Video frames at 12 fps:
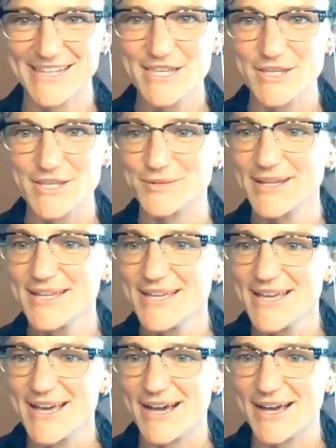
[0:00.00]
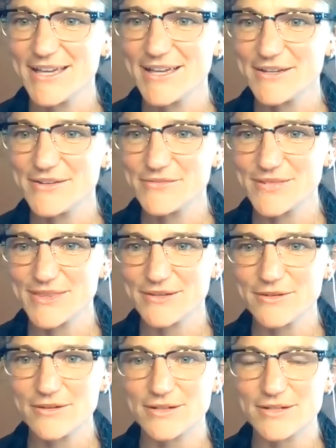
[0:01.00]
thank you. I have,
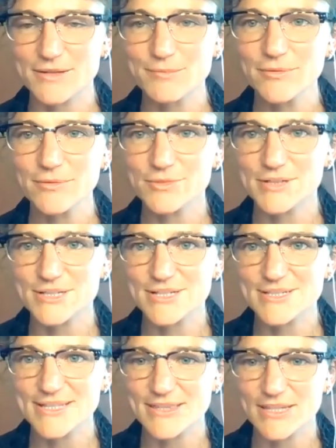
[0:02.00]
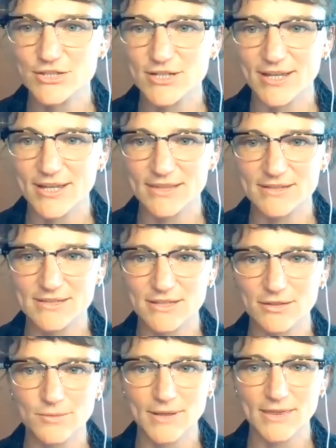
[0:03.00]
there are a number of questions in the chat that
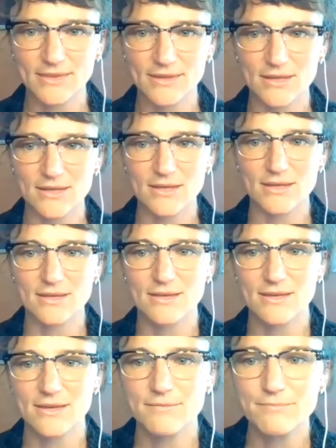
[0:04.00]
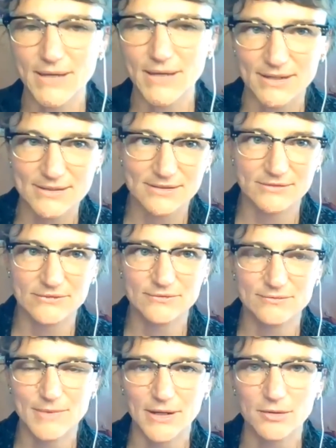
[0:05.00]
deal with the impacts of
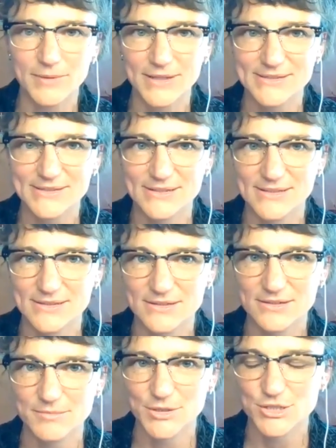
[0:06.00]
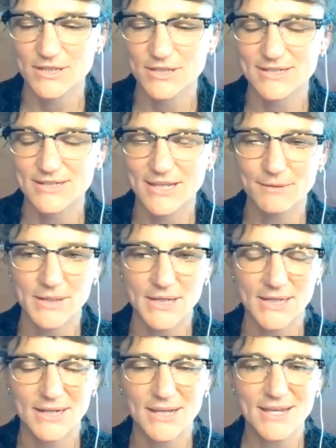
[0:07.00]
microplastics as an emerging
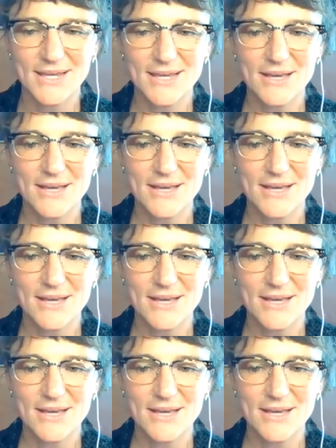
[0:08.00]
contaminant.